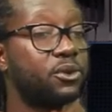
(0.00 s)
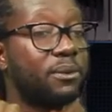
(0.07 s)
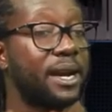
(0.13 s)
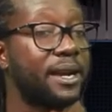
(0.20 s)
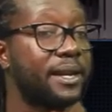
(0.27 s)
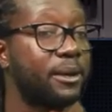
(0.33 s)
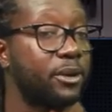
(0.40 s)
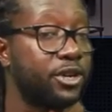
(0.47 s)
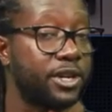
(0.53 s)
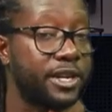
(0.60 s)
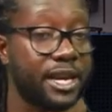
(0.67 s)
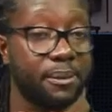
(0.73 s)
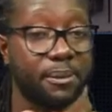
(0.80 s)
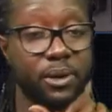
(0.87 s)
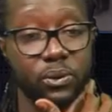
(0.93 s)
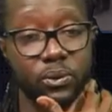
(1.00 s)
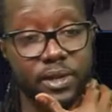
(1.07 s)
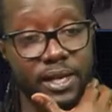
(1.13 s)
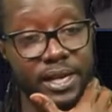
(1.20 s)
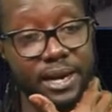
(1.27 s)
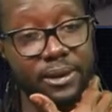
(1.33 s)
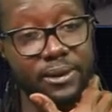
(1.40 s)
to my neighborhood
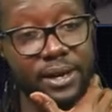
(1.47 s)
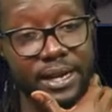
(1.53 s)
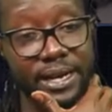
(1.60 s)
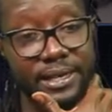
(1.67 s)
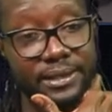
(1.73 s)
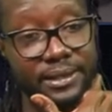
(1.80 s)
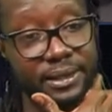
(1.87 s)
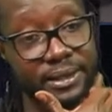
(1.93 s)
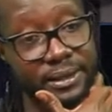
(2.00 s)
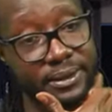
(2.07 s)
and I realized